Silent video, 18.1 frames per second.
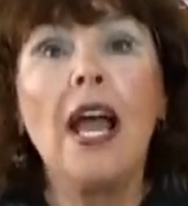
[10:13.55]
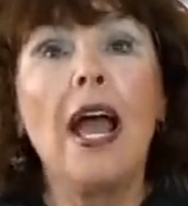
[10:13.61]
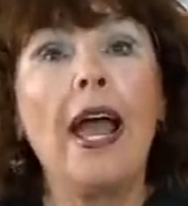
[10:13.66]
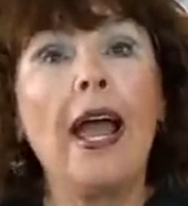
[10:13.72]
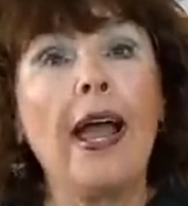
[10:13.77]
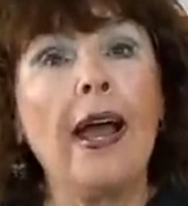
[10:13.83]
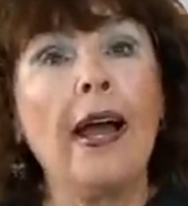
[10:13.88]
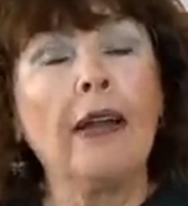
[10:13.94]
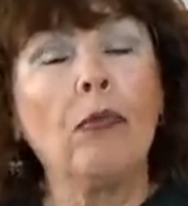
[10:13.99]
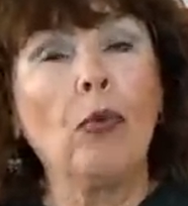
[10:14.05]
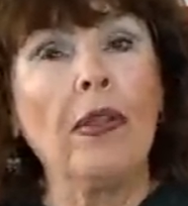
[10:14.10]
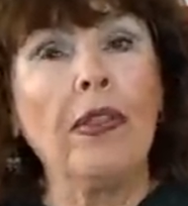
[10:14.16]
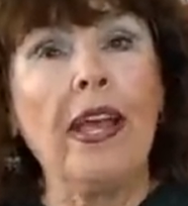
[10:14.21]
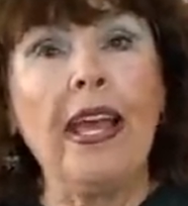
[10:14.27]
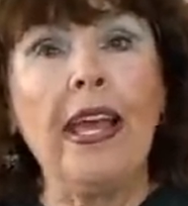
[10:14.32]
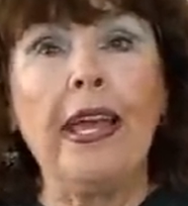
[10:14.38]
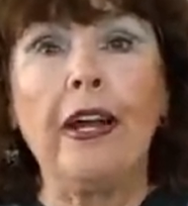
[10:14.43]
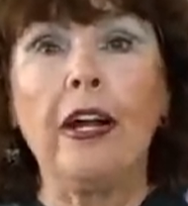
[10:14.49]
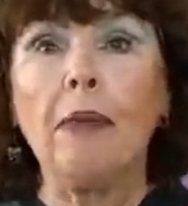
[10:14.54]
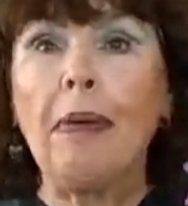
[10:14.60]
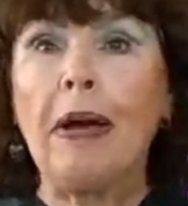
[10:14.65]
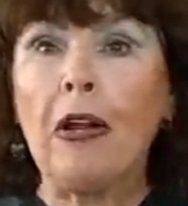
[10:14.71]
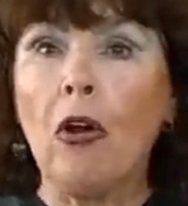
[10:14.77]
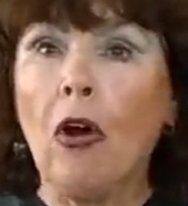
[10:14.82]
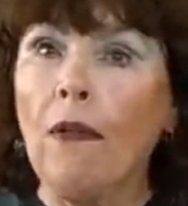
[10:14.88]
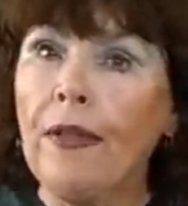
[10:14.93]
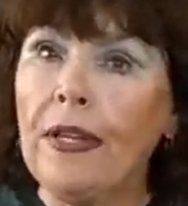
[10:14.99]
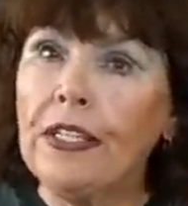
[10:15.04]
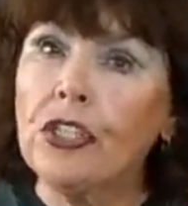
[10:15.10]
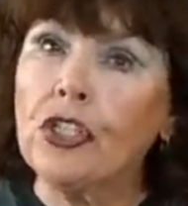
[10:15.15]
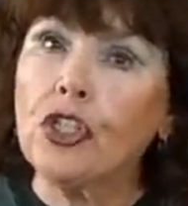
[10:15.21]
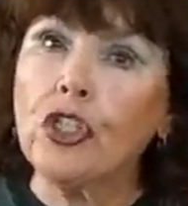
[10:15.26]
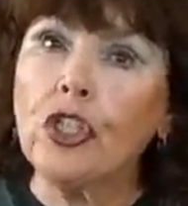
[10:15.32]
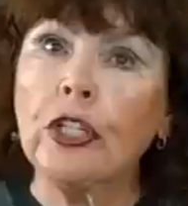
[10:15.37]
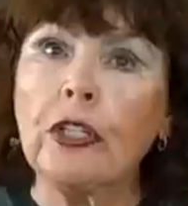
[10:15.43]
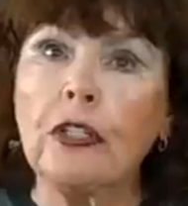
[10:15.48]
And when they hear about all these
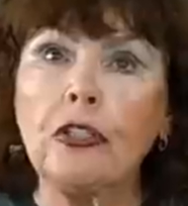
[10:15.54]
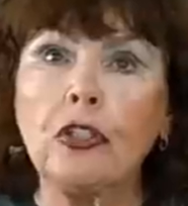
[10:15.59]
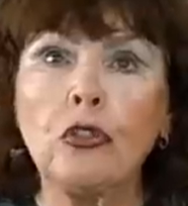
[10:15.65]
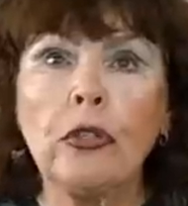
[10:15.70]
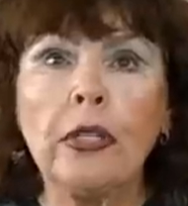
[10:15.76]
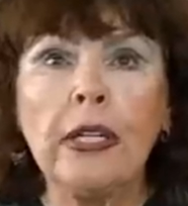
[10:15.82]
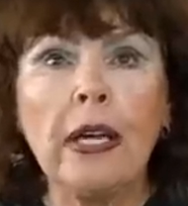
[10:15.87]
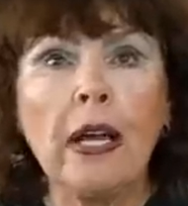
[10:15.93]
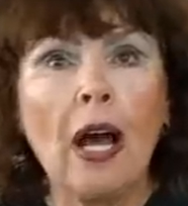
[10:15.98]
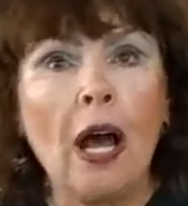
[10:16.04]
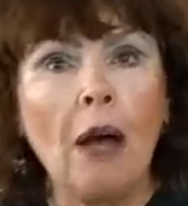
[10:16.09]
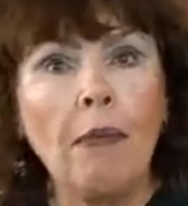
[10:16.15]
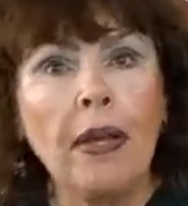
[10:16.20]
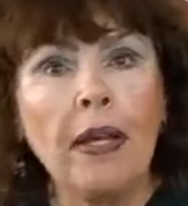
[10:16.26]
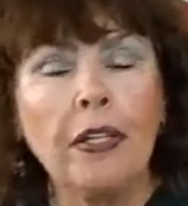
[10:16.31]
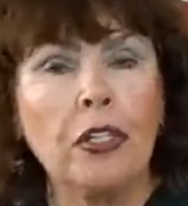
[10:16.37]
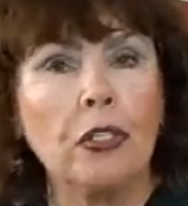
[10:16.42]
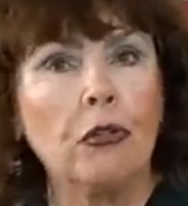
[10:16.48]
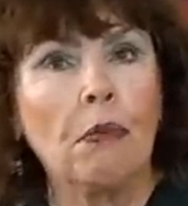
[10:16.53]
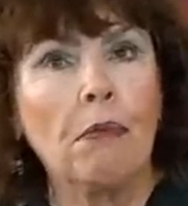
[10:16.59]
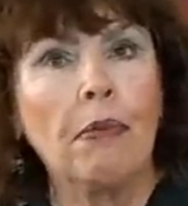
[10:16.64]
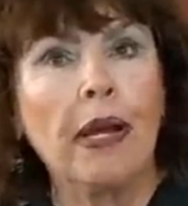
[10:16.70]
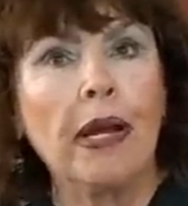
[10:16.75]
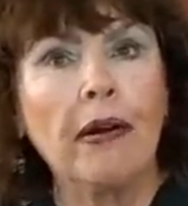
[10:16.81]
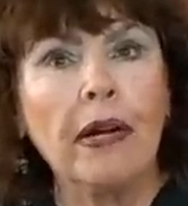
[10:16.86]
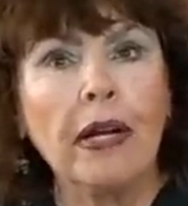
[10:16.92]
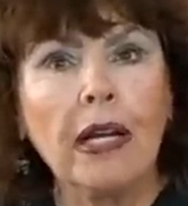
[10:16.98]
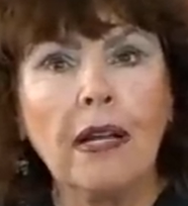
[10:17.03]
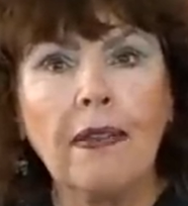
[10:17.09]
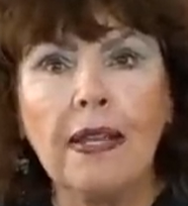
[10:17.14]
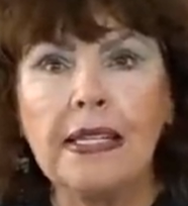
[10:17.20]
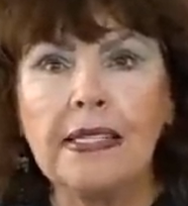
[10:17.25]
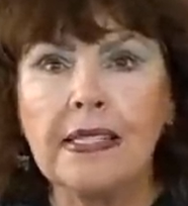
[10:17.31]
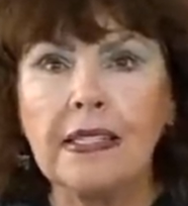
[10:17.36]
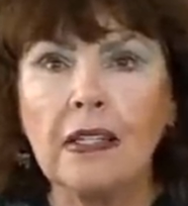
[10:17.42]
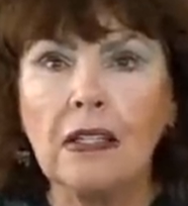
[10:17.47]
children coming to America,
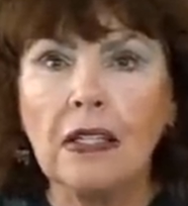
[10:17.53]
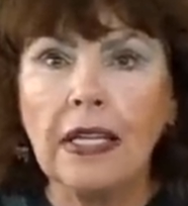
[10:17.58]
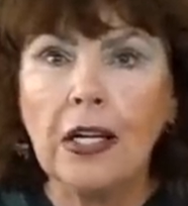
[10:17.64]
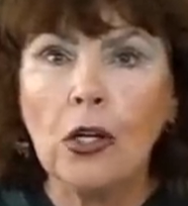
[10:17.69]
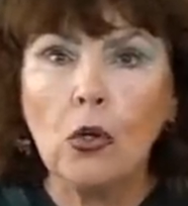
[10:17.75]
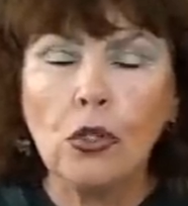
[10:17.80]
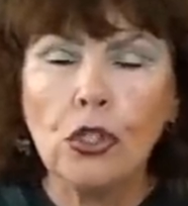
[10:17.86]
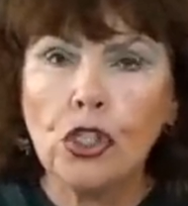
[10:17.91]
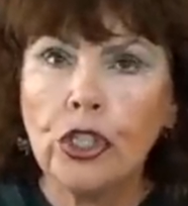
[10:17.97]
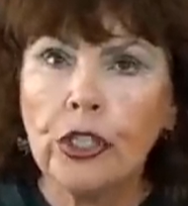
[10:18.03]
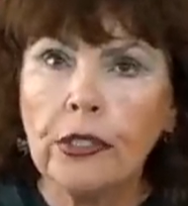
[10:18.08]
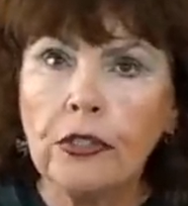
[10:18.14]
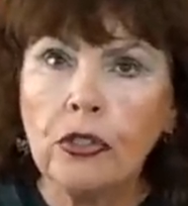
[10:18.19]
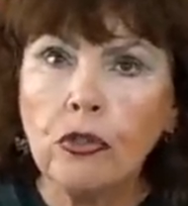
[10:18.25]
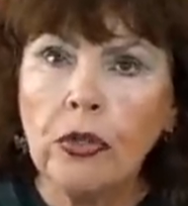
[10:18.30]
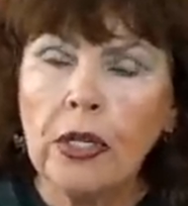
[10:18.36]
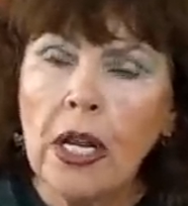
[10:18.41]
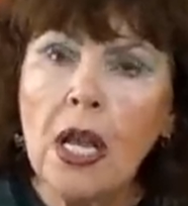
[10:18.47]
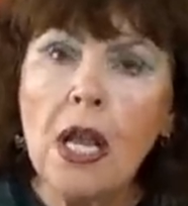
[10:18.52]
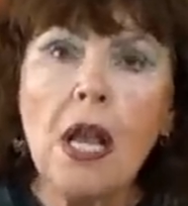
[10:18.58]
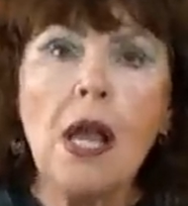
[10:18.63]
these illegal children,